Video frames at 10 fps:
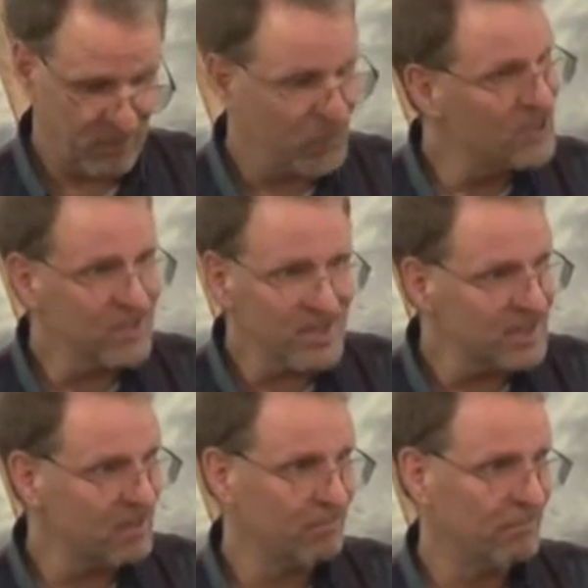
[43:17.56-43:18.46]

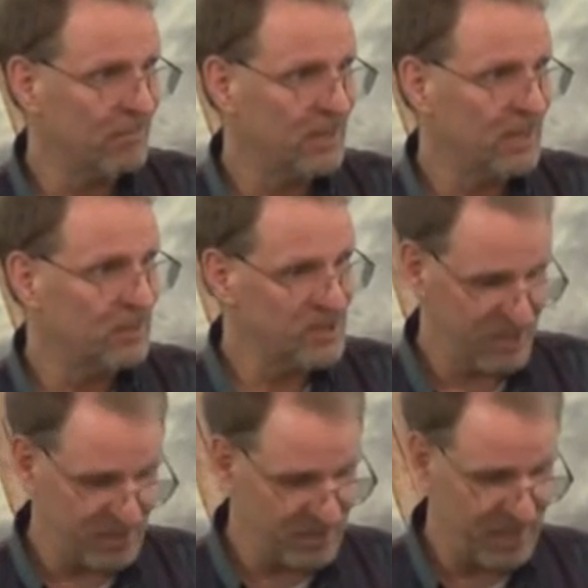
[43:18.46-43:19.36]
Resist him.
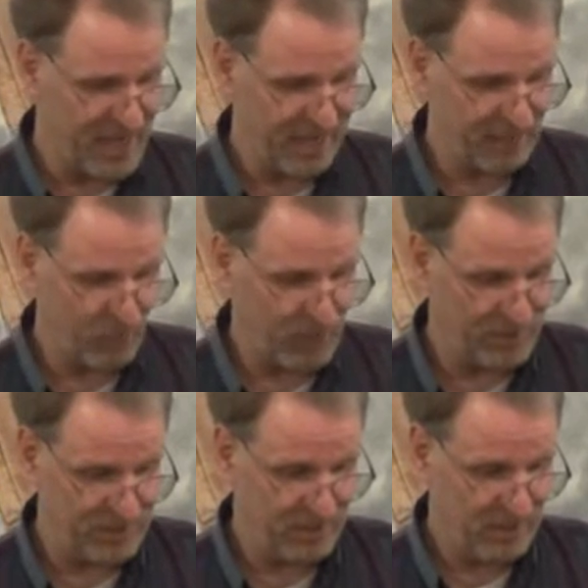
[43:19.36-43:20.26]
Resist the negative
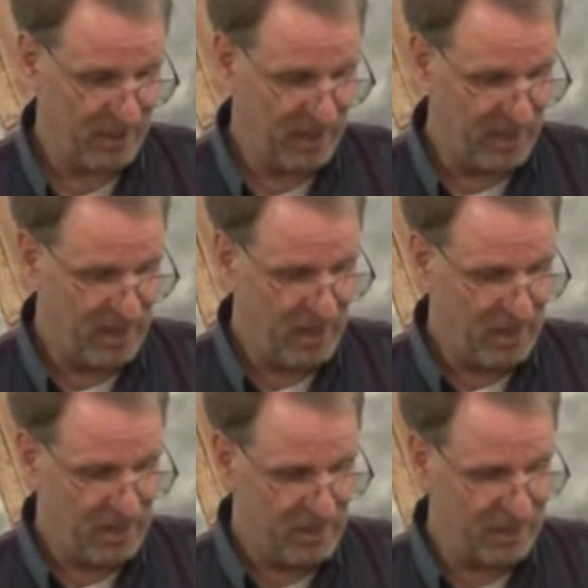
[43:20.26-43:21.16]
words.
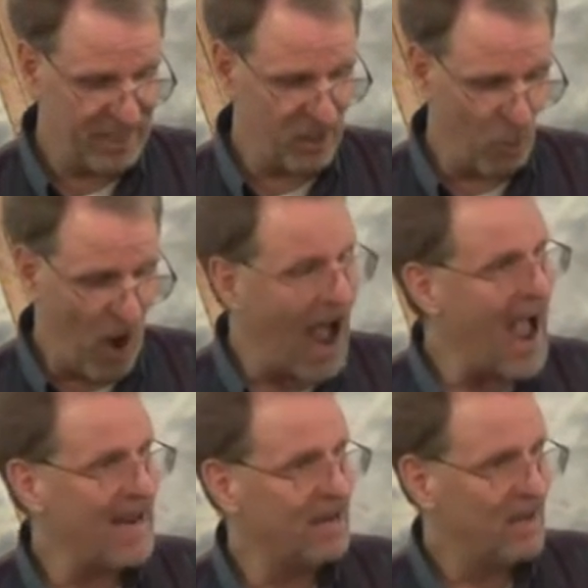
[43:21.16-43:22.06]
The letter
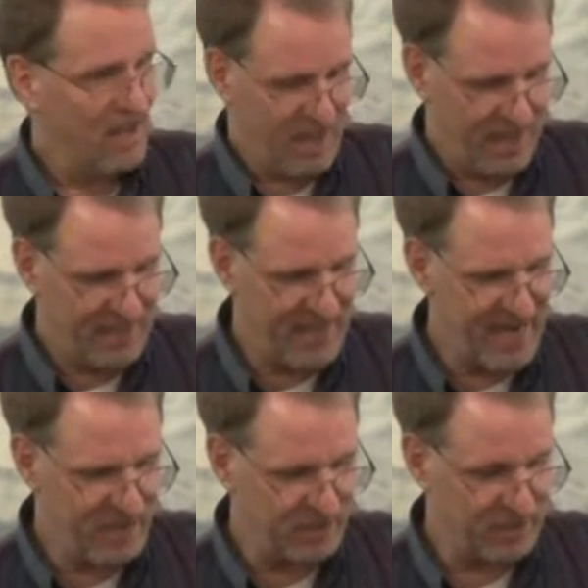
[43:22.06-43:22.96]
Y,
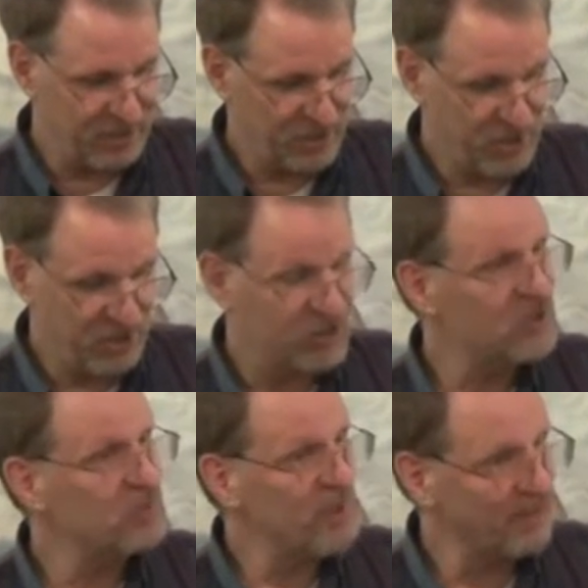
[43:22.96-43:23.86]
yield to the
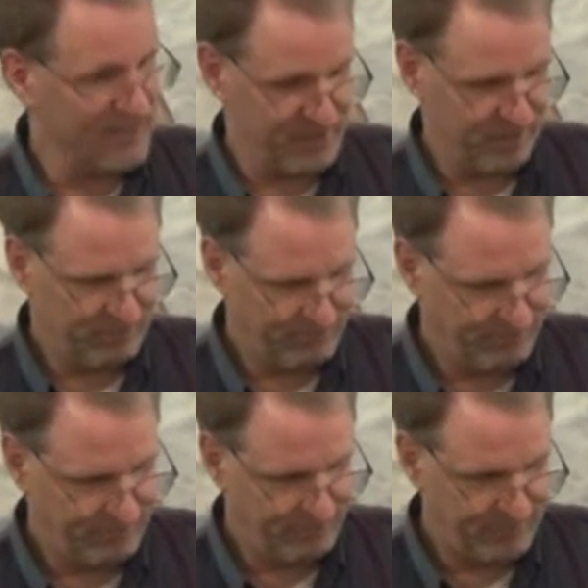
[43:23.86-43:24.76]
Spirit.
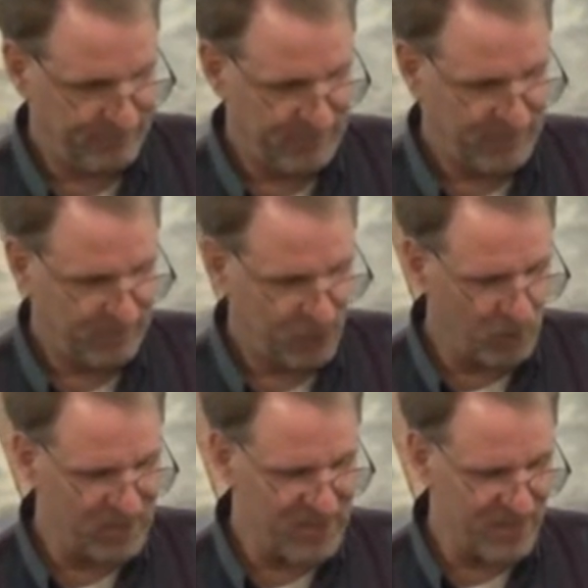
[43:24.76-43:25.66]

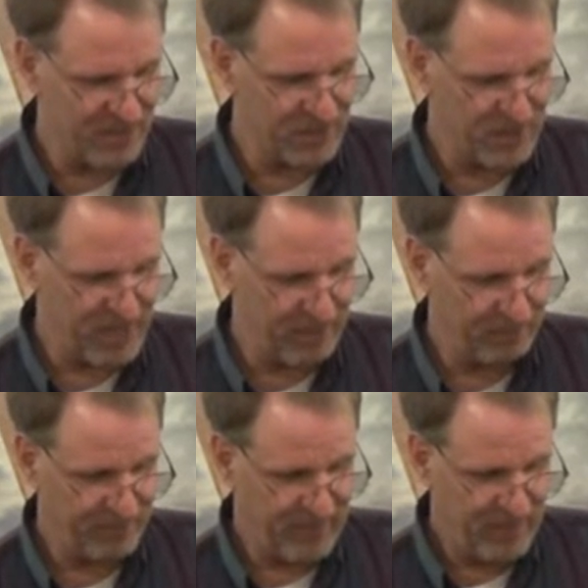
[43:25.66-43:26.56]
Romans
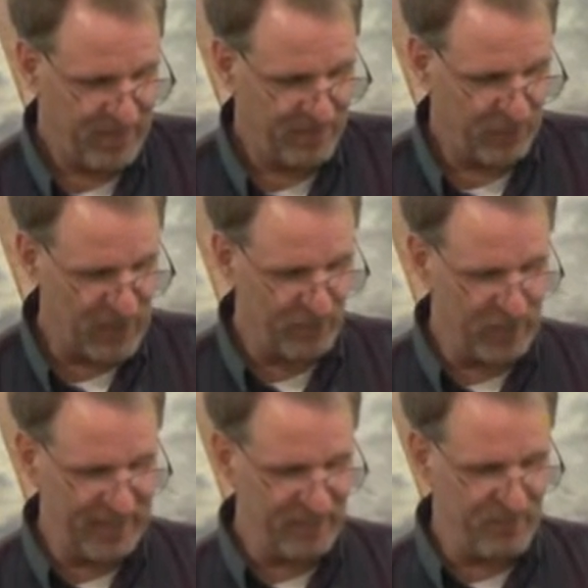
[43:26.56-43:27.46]
8:13. For if
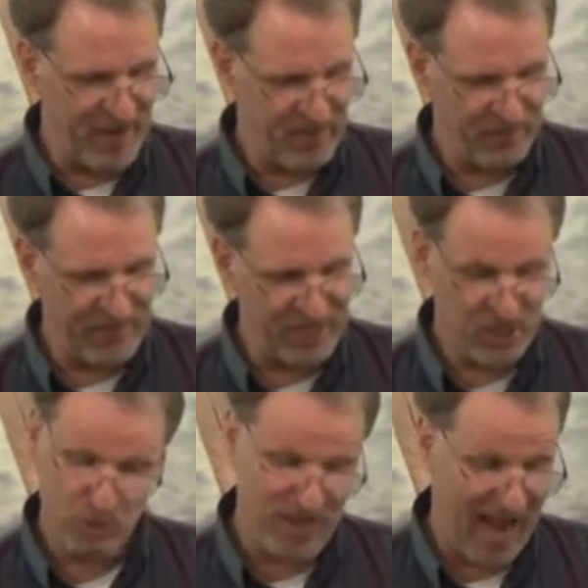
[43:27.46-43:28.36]
we live by the
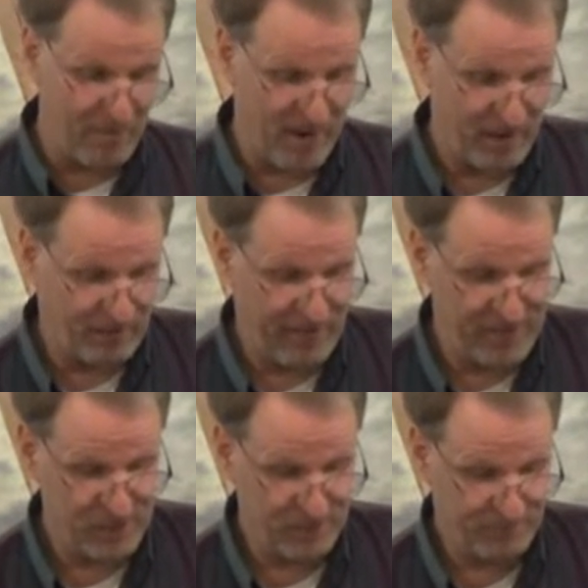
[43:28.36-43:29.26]
flesh, you die by the
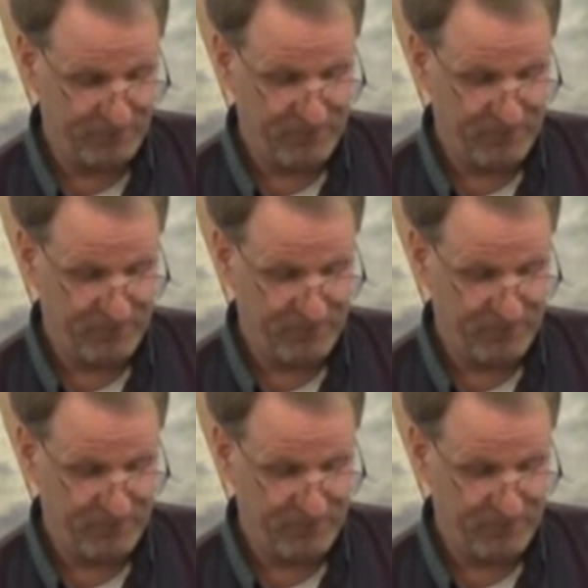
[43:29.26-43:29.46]
flesh.